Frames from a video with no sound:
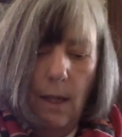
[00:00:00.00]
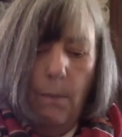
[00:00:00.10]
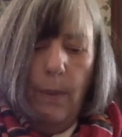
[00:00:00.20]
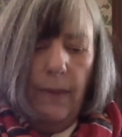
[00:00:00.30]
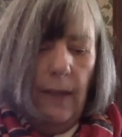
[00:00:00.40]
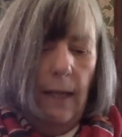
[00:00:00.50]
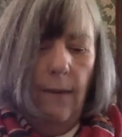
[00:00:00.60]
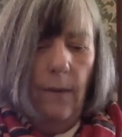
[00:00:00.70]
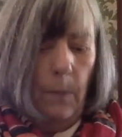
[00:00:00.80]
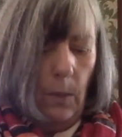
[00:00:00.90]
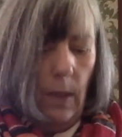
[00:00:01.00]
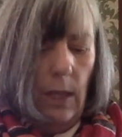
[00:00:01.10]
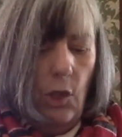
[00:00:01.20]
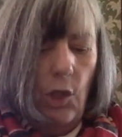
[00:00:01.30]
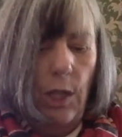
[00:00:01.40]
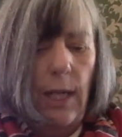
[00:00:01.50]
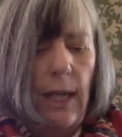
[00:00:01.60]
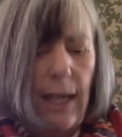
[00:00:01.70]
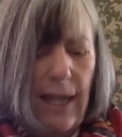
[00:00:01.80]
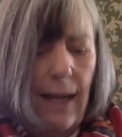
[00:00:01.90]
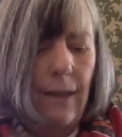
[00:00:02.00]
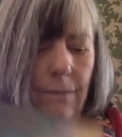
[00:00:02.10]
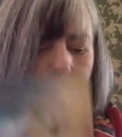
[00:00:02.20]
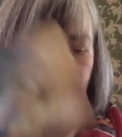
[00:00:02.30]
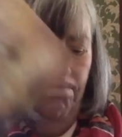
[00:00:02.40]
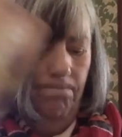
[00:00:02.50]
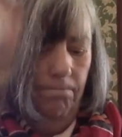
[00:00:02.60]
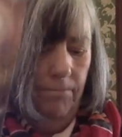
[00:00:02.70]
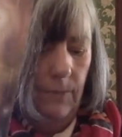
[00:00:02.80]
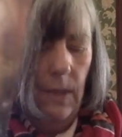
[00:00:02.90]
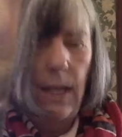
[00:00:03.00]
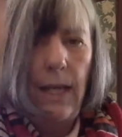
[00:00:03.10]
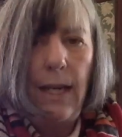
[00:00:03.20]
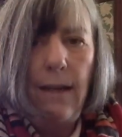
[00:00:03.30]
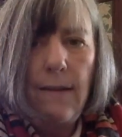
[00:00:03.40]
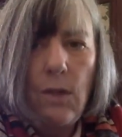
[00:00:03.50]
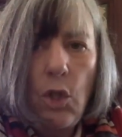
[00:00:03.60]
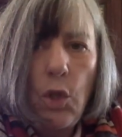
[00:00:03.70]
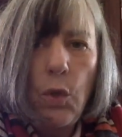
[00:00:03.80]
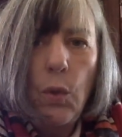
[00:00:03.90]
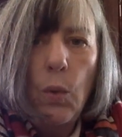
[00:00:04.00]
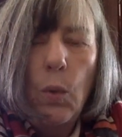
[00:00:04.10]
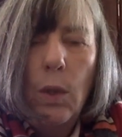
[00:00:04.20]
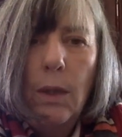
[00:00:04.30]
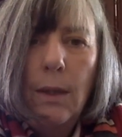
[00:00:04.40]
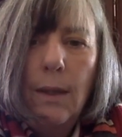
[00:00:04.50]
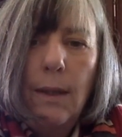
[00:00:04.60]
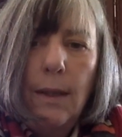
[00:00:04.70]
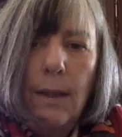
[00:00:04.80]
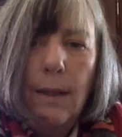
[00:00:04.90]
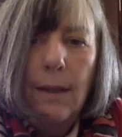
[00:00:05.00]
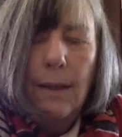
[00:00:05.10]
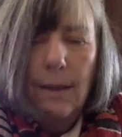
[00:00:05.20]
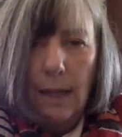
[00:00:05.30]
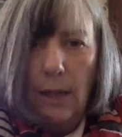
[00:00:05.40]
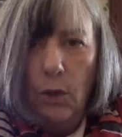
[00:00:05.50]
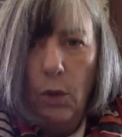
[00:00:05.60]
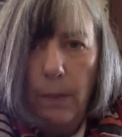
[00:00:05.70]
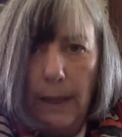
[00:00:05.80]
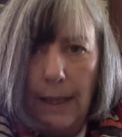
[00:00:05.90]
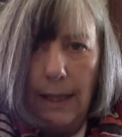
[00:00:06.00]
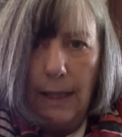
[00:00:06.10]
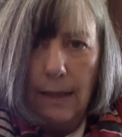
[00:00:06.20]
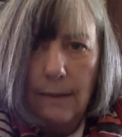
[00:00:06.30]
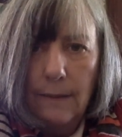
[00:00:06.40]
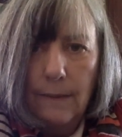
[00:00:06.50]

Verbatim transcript: But the inspiration here is to a new beginning.